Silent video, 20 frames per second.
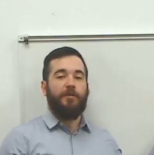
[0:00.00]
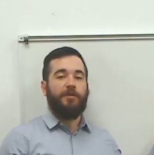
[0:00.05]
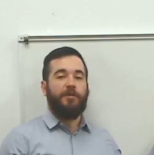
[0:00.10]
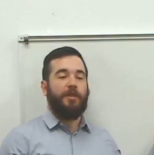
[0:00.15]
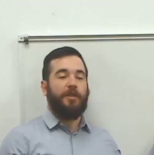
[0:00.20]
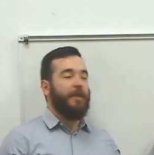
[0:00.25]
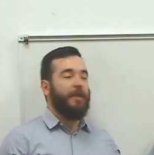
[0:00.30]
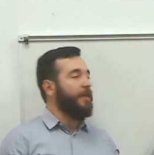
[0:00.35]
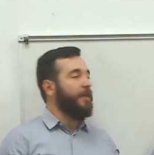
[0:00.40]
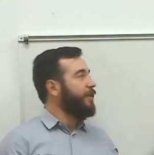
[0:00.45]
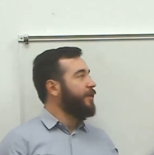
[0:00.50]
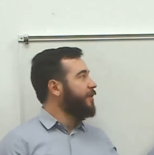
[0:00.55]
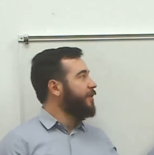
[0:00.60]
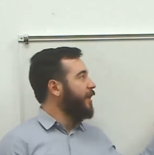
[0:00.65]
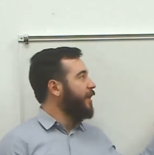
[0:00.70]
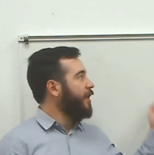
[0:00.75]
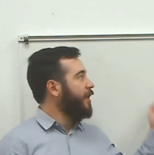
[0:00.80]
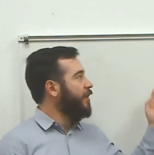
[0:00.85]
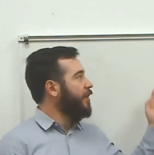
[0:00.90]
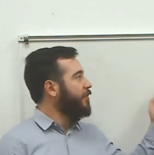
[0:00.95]
thing is
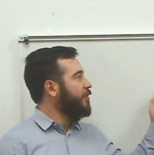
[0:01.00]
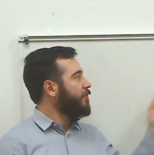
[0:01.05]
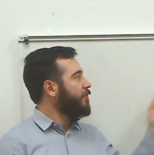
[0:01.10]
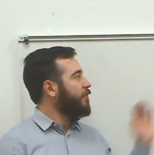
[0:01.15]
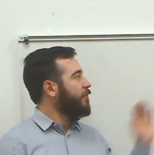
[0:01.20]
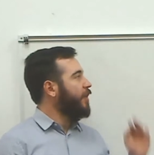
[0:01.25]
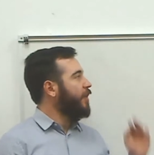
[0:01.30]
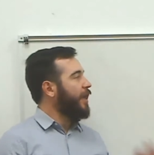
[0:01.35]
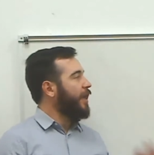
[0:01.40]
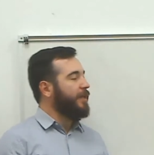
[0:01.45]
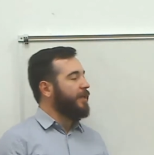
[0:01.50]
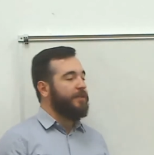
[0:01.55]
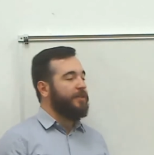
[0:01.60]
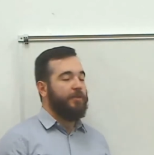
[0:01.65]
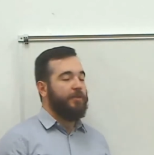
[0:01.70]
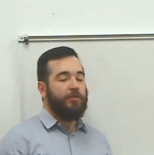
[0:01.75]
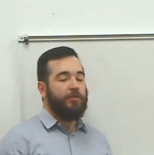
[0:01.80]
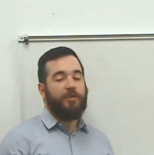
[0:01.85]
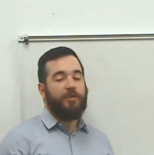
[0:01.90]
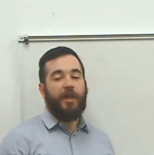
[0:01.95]
that if x
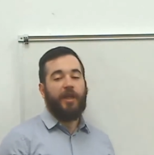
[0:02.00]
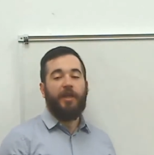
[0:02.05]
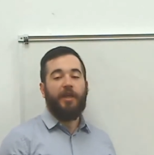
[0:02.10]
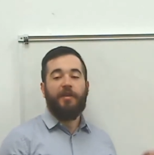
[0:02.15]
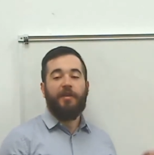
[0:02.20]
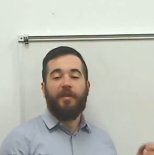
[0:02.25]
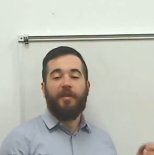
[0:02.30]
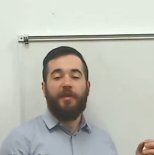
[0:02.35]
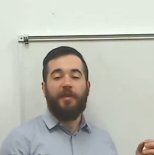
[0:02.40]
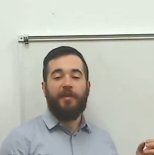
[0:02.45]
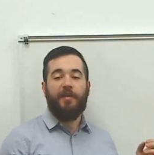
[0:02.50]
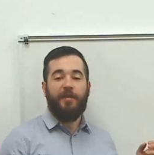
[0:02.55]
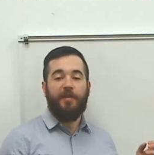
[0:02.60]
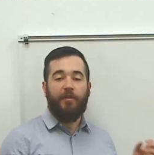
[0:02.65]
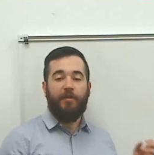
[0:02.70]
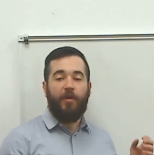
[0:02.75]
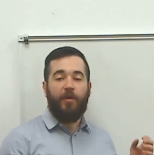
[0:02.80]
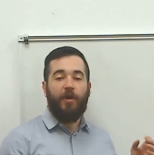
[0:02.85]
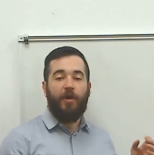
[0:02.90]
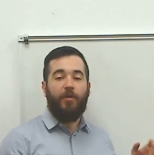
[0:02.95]
equals a is a
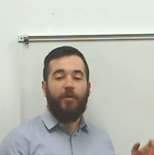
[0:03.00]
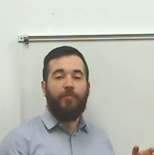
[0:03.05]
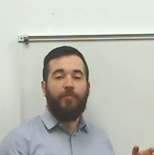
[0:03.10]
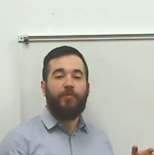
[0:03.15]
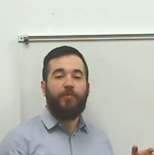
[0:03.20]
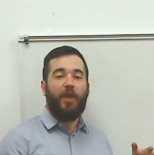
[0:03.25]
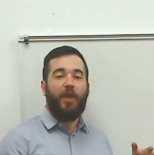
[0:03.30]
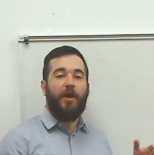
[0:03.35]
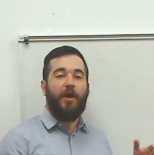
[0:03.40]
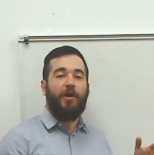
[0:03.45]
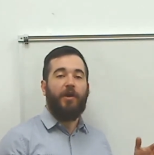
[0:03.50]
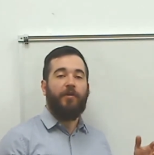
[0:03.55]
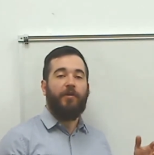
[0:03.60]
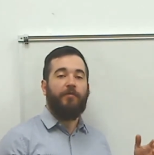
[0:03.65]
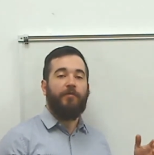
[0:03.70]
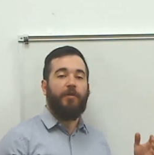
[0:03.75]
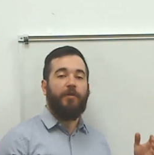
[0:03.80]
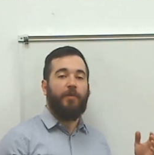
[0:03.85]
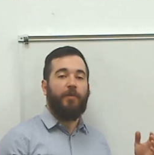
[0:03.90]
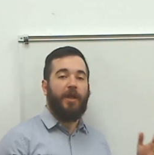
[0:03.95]
zero of
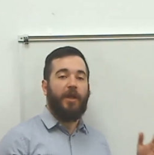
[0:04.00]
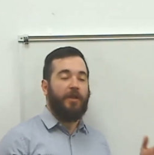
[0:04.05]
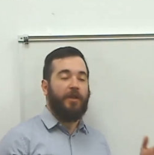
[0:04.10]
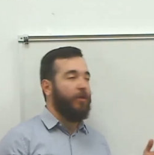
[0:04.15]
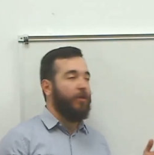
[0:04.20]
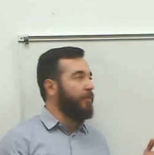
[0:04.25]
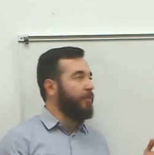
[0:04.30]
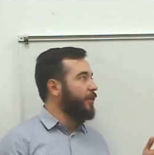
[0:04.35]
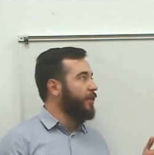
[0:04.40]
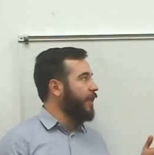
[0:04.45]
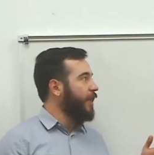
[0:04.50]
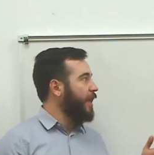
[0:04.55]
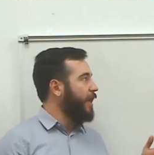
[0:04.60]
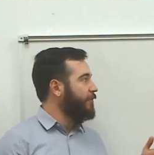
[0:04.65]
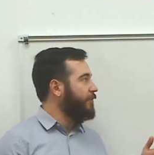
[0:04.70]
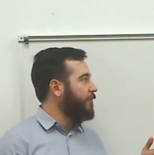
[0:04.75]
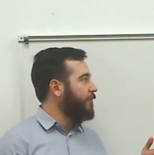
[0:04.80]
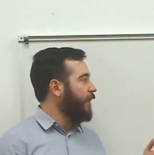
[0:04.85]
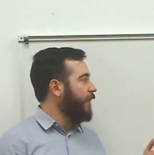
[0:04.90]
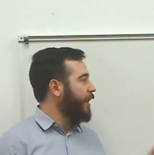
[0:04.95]
the polynomial f
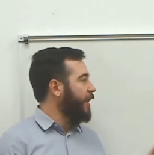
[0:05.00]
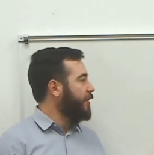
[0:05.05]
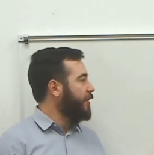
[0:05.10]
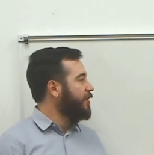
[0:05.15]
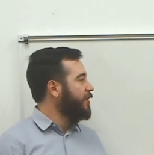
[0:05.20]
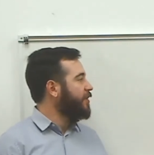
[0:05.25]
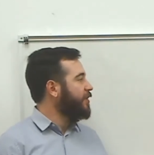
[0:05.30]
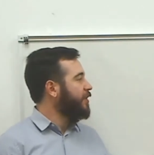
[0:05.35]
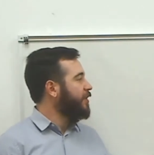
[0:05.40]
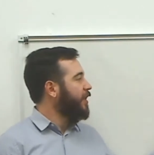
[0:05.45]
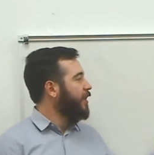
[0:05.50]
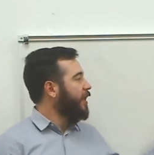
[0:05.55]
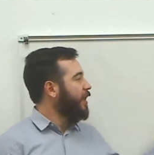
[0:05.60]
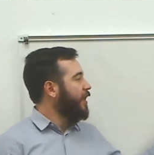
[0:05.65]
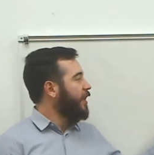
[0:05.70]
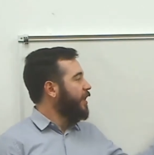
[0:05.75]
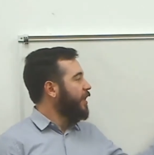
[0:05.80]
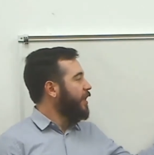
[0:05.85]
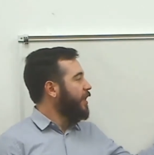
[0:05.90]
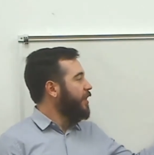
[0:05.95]
of x,
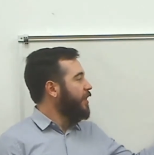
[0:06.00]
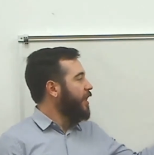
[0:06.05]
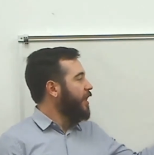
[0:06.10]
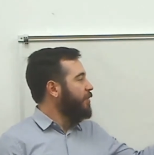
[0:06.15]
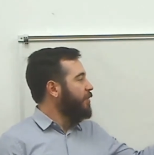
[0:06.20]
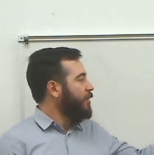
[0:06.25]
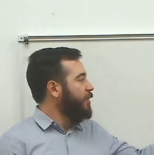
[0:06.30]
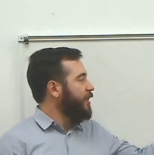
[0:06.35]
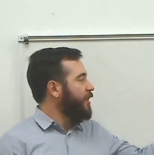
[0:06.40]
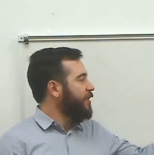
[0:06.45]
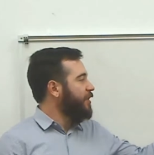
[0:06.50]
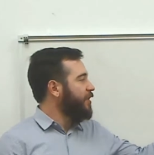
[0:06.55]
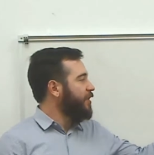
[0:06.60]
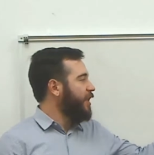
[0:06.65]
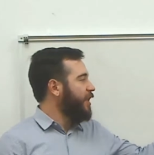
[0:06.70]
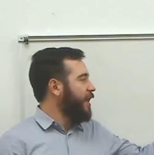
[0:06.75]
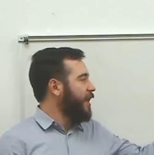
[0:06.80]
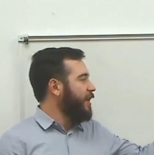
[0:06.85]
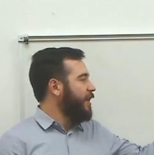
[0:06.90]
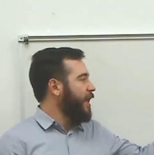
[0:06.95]
that means
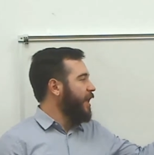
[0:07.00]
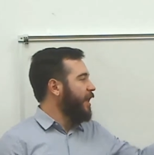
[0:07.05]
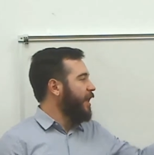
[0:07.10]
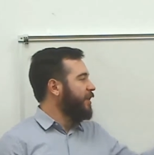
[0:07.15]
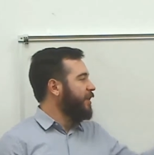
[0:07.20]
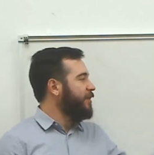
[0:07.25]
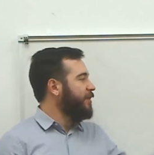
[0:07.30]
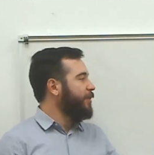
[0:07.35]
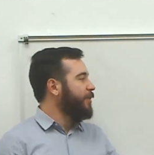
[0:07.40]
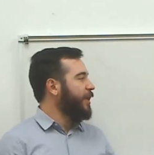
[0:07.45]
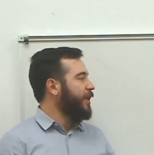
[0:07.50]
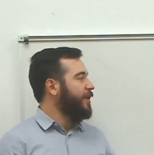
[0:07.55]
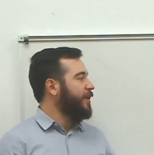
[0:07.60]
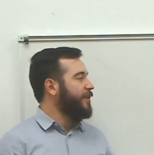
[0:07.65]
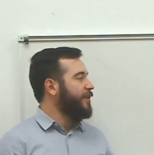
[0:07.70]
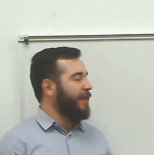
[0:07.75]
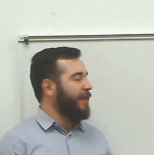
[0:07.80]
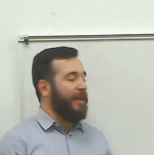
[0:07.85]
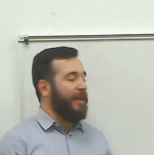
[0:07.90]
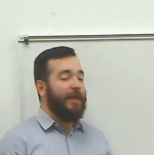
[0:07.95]
that x
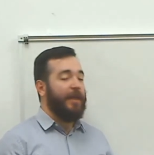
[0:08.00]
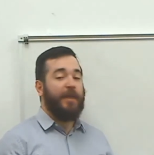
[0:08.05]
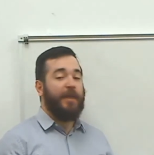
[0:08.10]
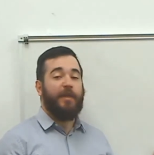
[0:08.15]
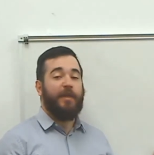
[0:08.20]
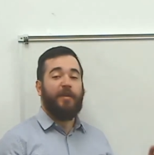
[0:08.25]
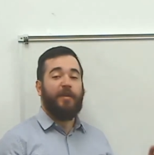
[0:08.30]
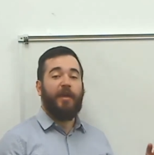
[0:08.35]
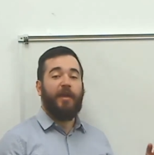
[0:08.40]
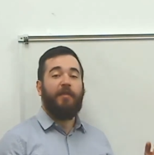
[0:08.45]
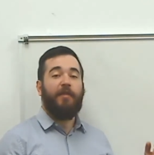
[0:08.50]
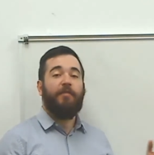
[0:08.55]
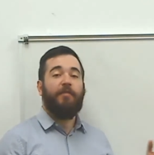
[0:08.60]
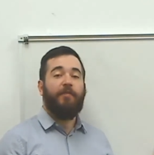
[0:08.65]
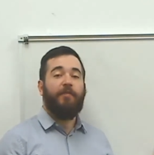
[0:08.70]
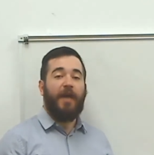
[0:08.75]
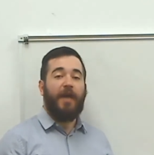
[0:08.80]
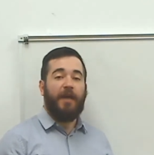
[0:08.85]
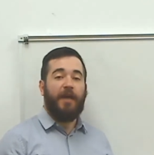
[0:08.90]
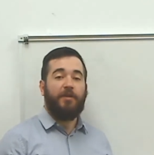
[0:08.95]
minus a is a
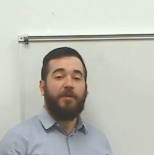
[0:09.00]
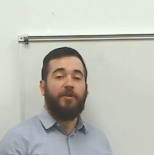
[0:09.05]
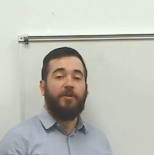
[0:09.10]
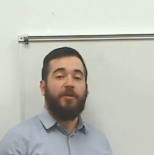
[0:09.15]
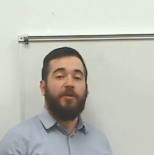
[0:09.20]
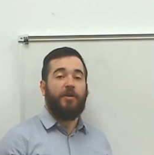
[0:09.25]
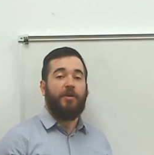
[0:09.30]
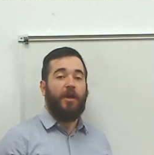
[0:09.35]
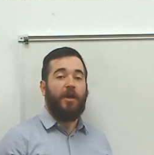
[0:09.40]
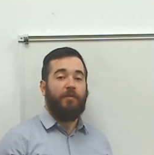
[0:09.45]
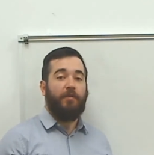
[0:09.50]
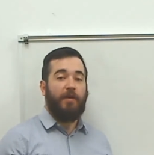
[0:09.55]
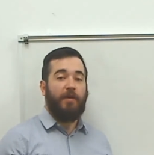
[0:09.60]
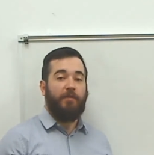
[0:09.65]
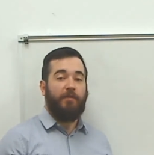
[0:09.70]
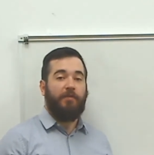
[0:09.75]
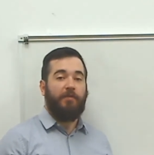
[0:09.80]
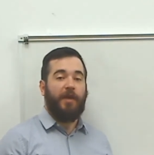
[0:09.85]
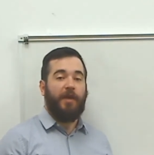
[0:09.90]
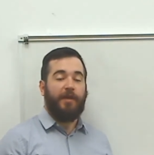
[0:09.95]
factor of f
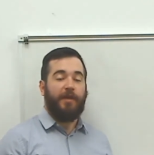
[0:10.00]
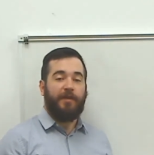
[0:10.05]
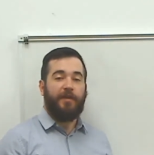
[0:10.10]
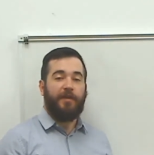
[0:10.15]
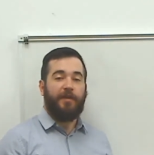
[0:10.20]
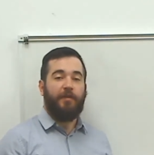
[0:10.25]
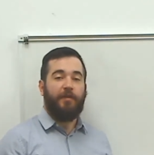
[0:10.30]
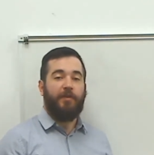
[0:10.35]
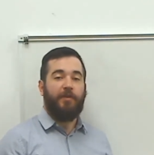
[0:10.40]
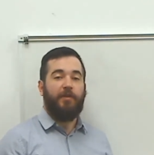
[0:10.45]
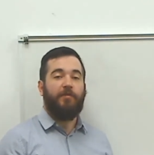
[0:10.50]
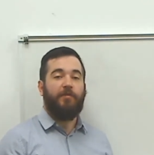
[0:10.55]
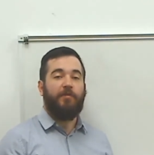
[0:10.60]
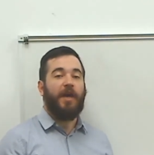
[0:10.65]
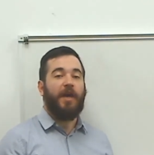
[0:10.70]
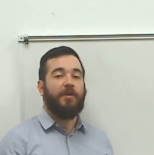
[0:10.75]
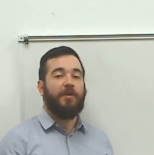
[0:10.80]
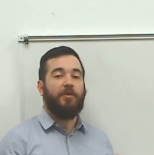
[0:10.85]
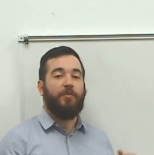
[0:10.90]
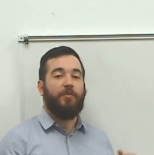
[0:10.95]
of x. So when you
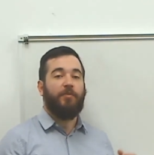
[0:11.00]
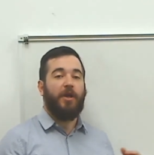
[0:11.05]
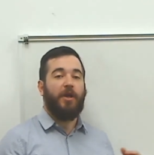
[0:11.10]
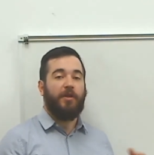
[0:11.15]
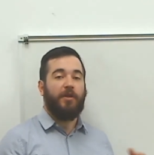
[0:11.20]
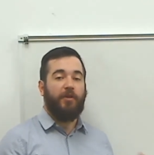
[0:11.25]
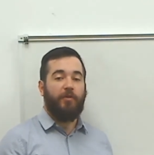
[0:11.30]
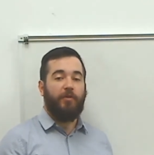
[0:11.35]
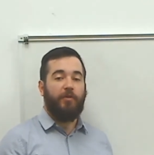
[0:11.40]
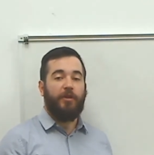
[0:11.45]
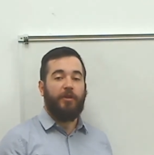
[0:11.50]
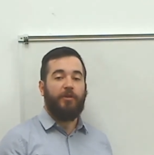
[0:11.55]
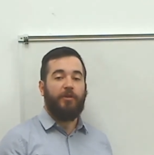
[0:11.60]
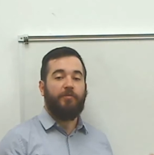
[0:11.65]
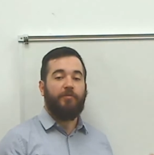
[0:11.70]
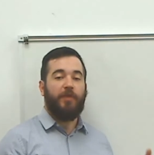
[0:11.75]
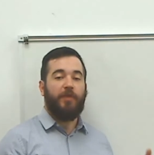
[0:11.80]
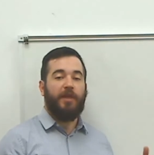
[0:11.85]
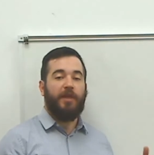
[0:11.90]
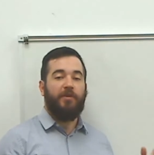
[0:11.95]
factor a
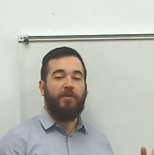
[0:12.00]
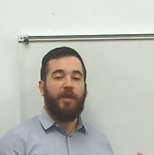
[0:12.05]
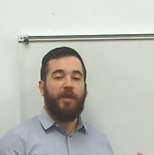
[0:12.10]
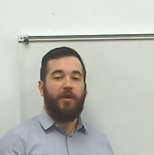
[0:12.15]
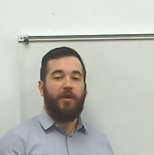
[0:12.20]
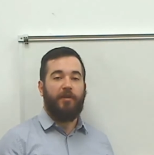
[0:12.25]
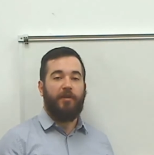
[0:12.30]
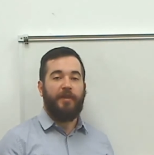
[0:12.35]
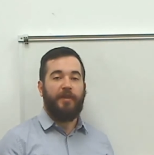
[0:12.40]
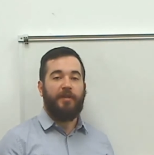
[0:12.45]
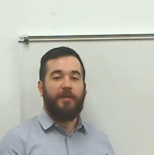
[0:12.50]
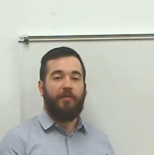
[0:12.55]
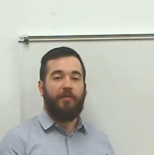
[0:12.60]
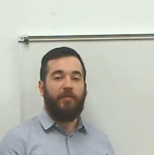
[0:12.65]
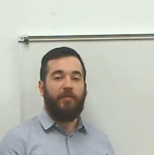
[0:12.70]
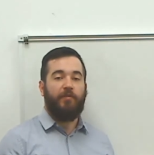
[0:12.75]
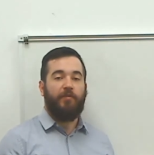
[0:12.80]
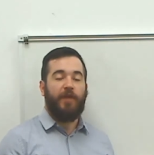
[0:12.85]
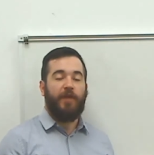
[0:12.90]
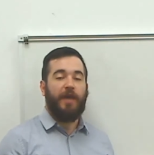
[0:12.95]
polynomial and you get all these
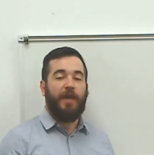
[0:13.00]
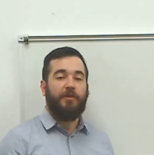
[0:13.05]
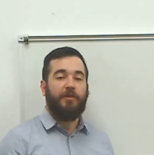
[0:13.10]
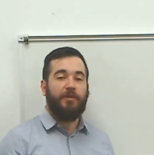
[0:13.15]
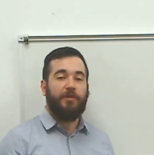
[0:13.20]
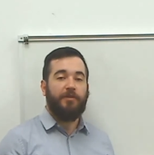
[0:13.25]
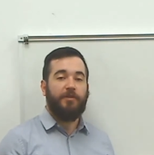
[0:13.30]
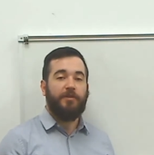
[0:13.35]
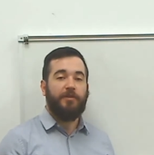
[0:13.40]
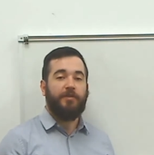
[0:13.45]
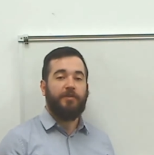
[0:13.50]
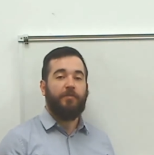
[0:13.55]
different factors,